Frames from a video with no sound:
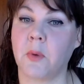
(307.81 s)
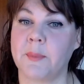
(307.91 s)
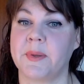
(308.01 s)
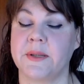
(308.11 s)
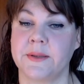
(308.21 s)

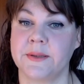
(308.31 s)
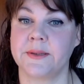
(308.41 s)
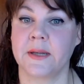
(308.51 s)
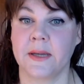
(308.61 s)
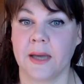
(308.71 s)

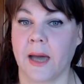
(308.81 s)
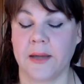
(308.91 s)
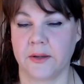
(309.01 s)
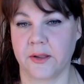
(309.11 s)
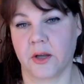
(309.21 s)
weapons
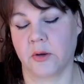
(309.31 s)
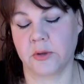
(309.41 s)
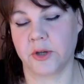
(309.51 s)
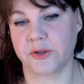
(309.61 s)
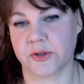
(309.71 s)
under the
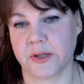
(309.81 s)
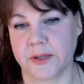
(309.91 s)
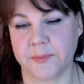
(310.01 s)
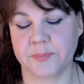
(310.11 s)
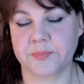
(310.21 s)
old oak tree.